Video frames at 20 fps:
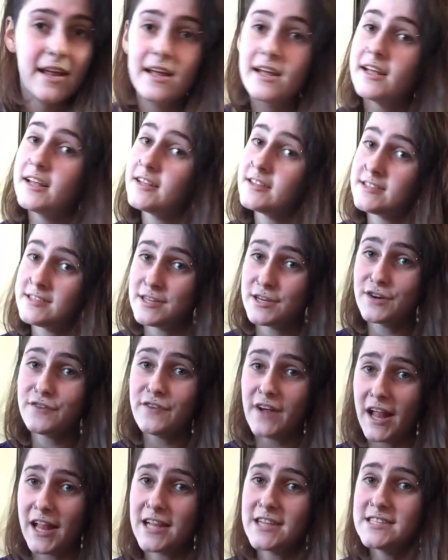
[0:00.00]
Consider
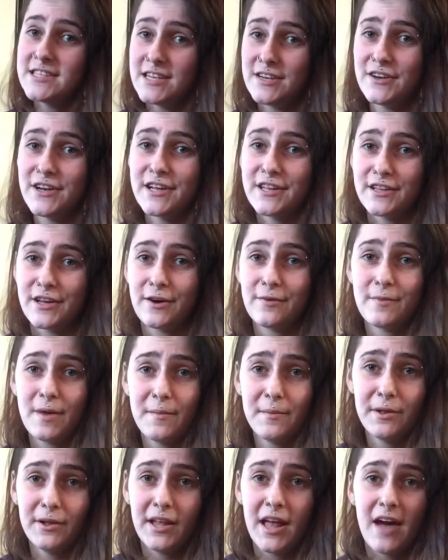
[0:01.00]
volunteering though.
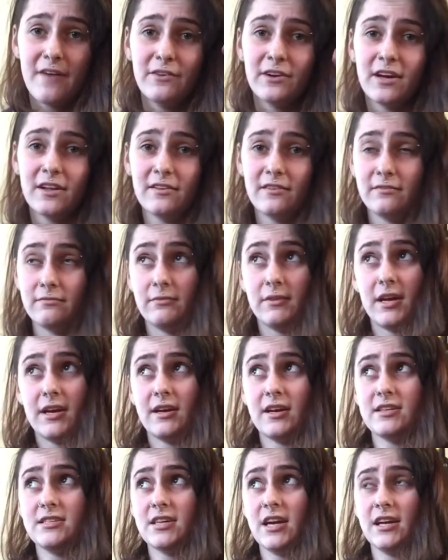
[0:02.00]
Maybe you'll have a
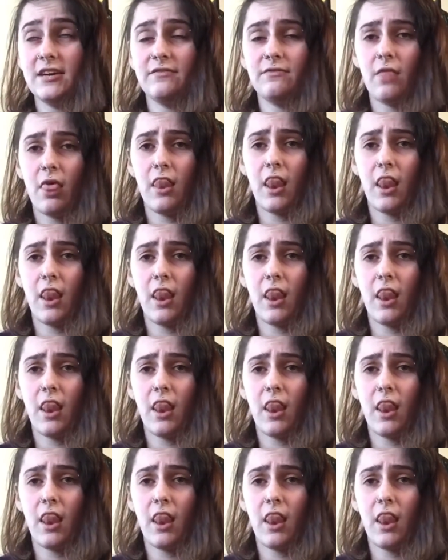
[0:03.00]
ton of